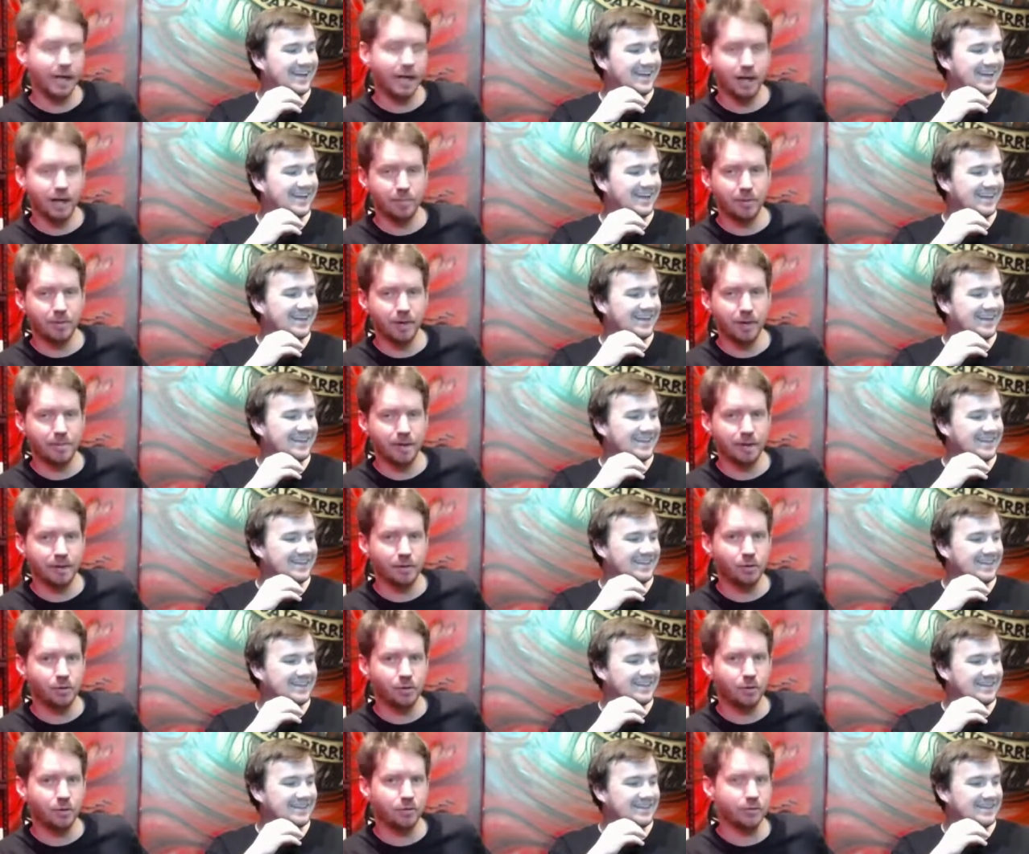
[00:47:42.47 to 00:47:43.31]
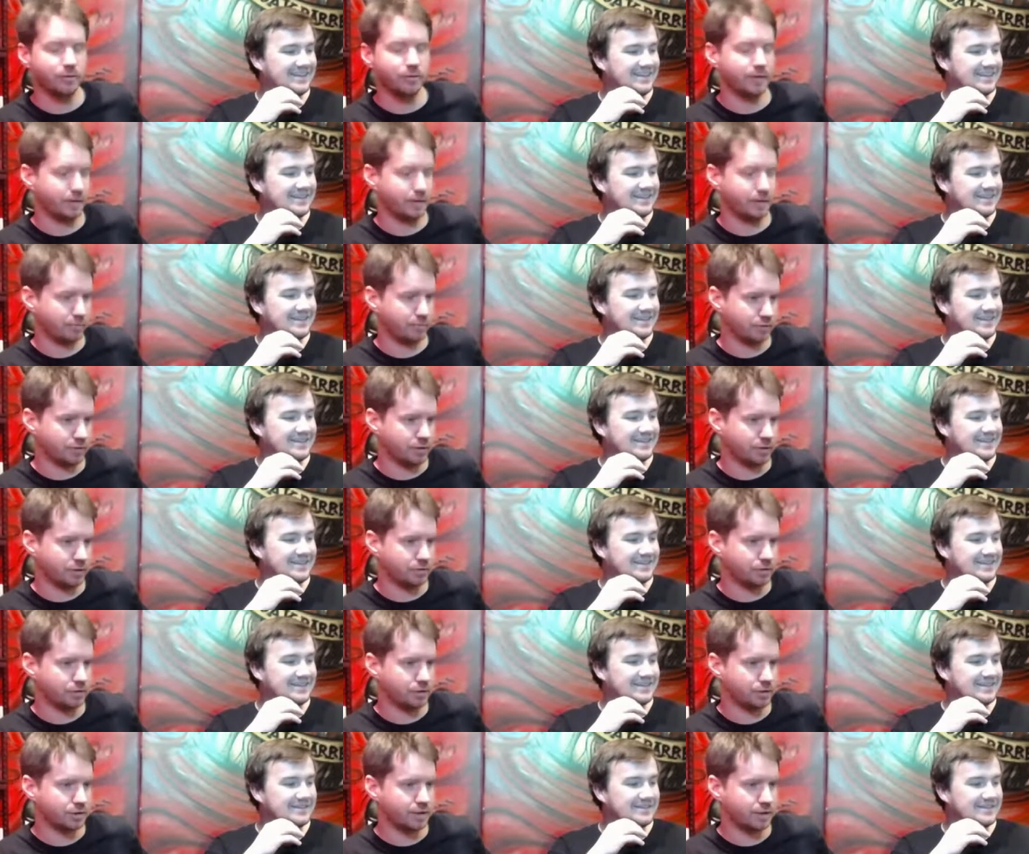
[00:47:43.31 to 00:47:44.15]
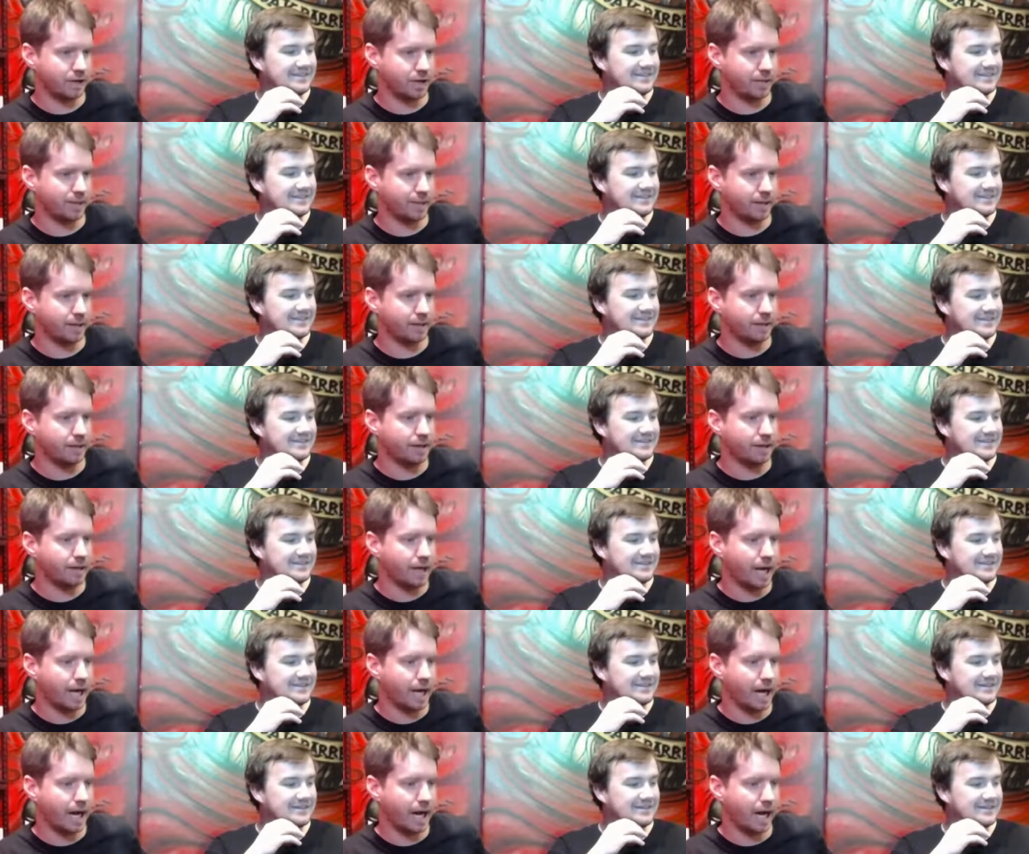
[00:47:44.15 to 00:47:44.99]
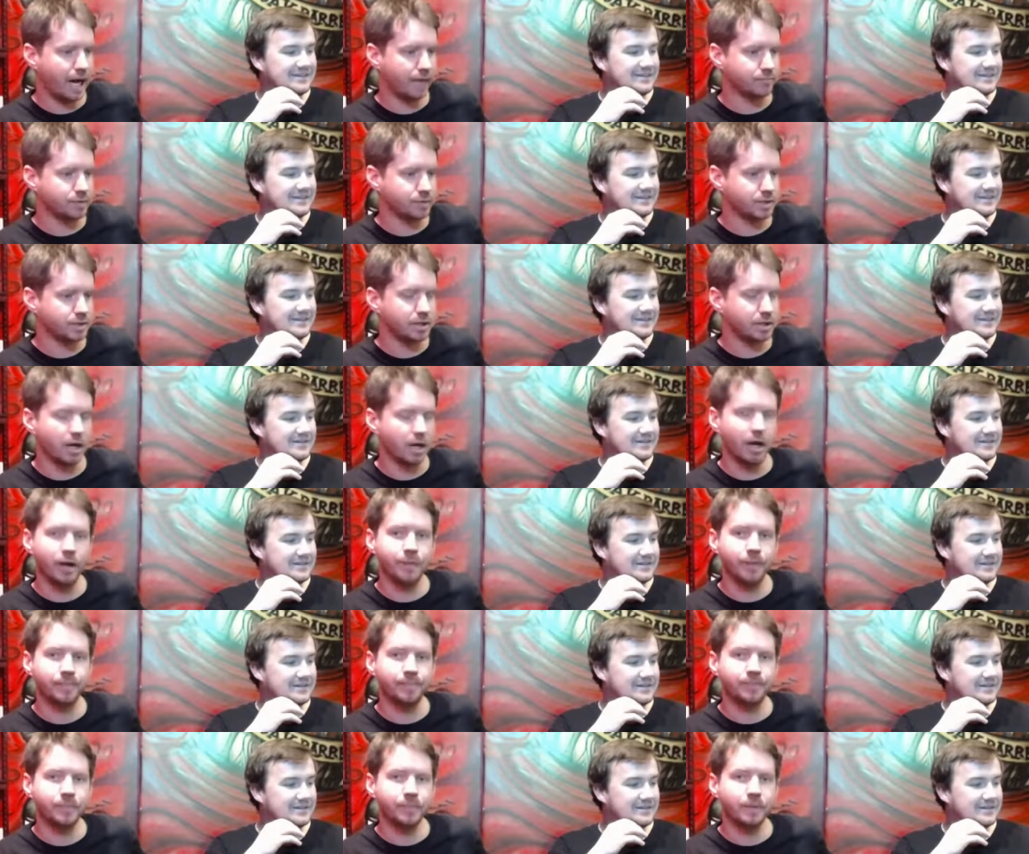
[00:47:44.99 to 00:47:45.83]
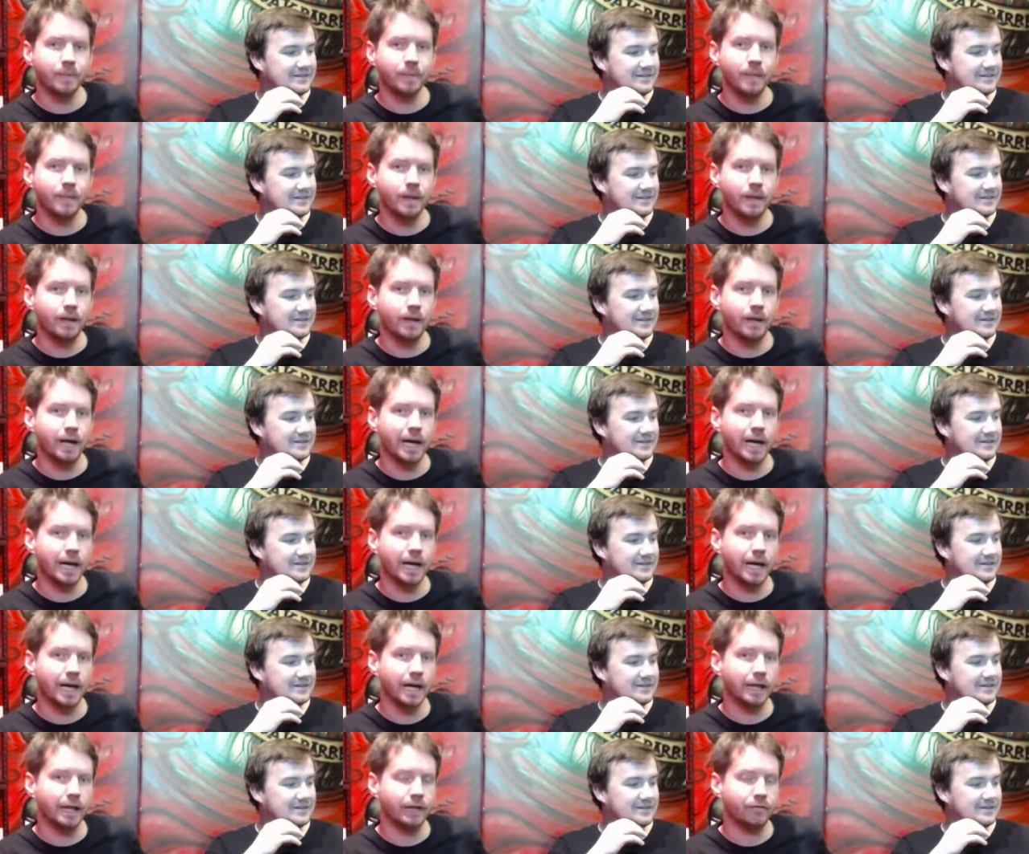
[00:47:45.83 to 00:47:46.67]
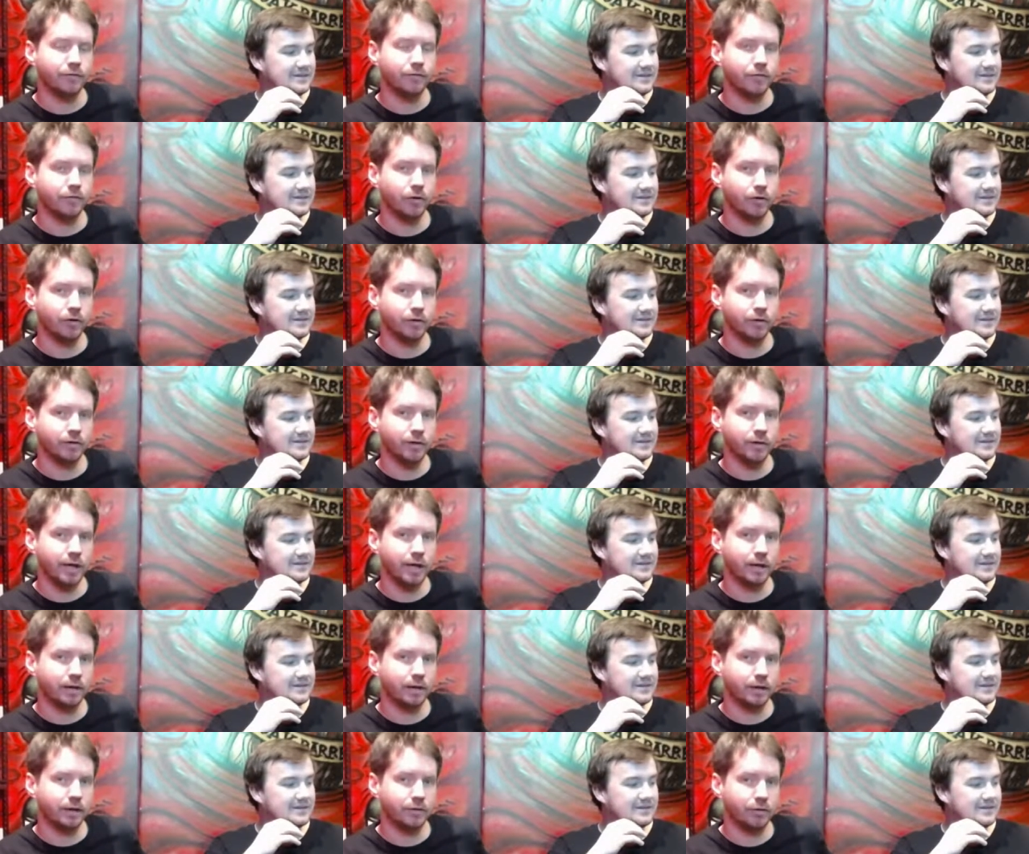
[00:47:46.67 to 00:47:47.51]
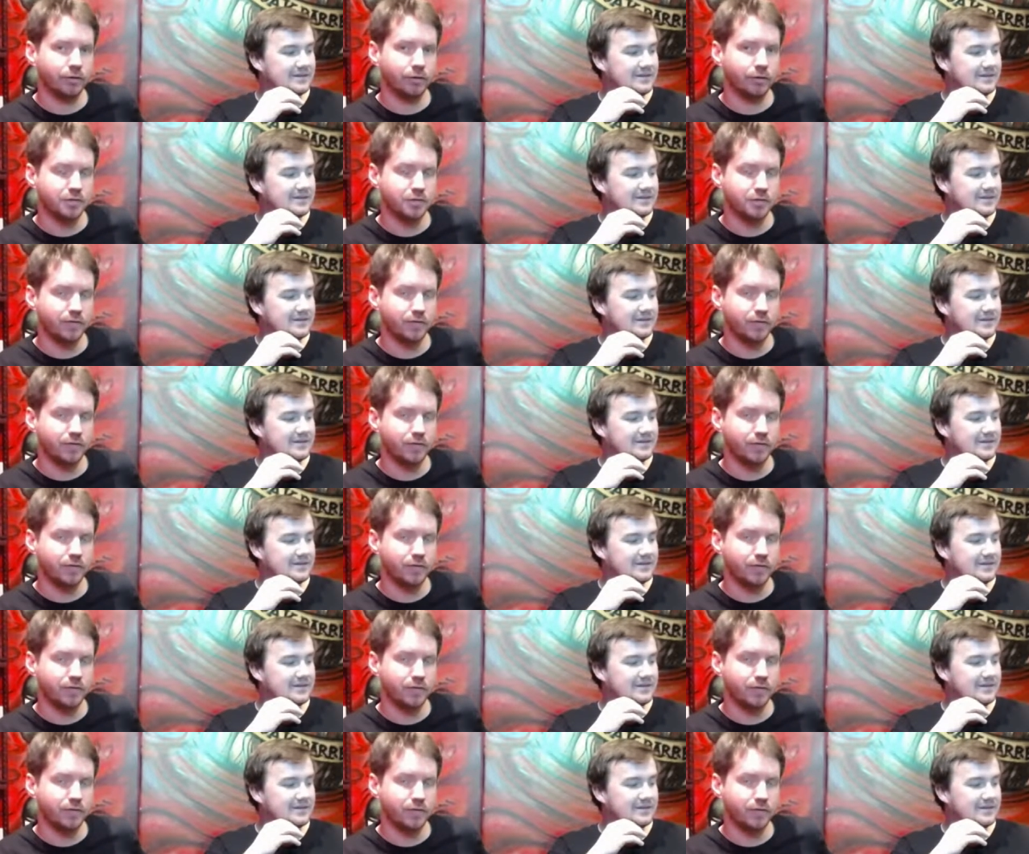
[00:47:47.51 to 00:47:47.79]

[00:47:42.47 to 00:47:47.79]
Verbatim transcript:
Speaker 1: uh, by beating Hawthorn. That results just come in. Um, so uh, if you're an Adelaide Crows